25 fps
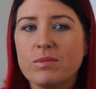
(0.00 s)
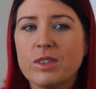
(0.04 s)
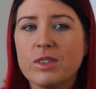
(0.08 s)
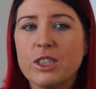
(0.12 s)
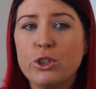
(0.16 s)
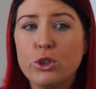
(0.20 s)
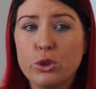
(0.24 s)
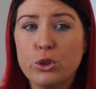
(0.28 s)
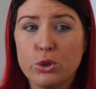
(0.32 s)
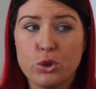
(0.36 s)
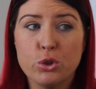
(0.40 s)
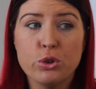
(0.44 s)

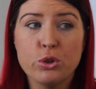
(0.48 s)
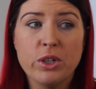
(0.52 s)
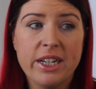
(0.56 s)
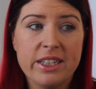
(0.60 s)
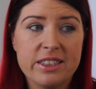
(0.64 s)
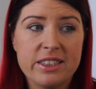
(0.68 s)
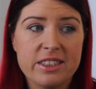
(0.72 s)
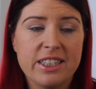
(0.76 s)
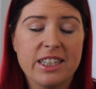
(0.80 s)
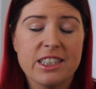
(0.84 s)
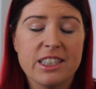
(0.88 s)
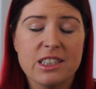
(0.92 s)
just
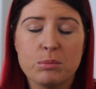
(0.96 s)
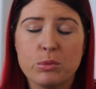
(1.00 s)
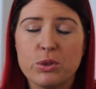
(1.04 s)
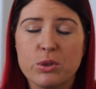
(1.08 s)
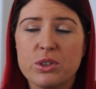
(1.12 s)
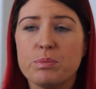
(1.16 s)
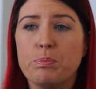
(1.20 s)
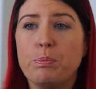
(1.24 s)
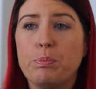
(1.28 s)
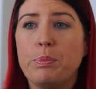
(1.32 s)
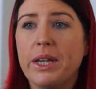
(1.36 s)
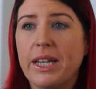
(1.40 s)
trying to get the
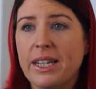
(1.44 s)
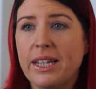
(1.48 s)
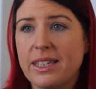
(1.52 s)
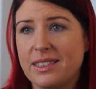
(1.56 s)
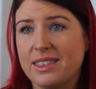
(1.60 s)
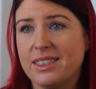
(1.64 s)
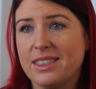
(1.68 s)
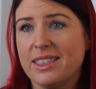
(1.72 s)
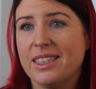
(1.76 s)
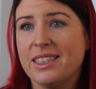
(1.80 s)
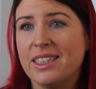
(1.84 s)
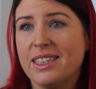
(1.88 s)
most
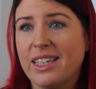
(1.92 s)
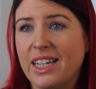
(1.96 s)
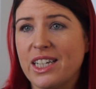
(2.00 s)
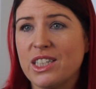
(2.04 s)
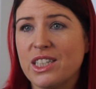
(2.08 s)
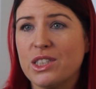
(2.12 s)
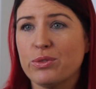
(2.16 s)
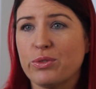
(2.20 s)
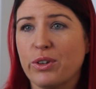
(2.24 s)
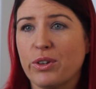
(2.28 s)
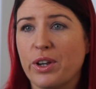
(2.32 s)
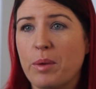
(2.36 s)
basic
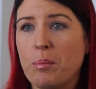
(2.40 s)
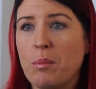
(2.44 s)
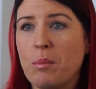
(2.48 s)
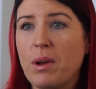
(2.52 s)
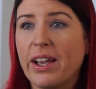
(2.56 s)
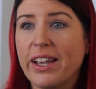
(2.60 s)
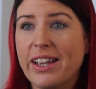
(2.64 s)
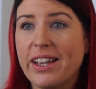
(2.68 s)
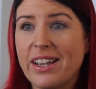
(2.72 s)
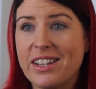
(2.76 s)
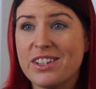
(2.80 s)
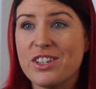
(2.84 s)
things for him,
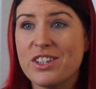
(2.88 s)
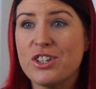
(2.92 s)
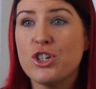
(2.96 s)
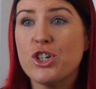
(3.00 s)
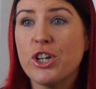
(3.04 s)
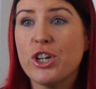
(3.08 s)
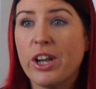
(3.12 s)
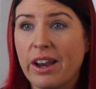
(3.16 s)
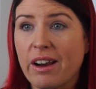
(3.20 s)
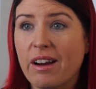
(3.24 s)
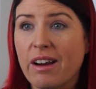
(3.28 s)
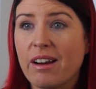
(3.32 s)
like his
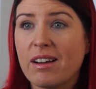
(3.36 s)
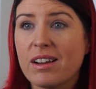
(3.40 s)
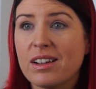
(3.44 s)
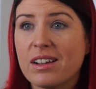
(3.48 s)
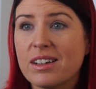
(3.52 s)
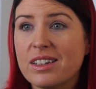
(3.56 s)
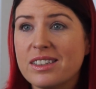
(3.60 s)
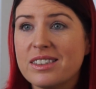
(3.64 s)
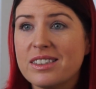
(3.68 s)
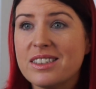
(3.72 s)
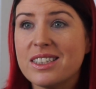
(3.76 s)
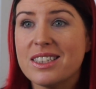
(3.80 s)

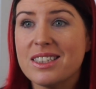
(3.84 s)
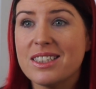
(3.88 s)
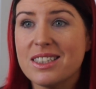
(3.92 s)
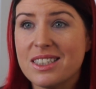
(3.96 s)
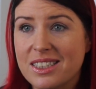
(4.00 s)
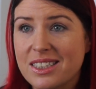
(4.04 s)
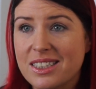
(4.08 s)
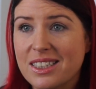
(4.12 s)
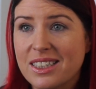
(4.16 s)
chair to sit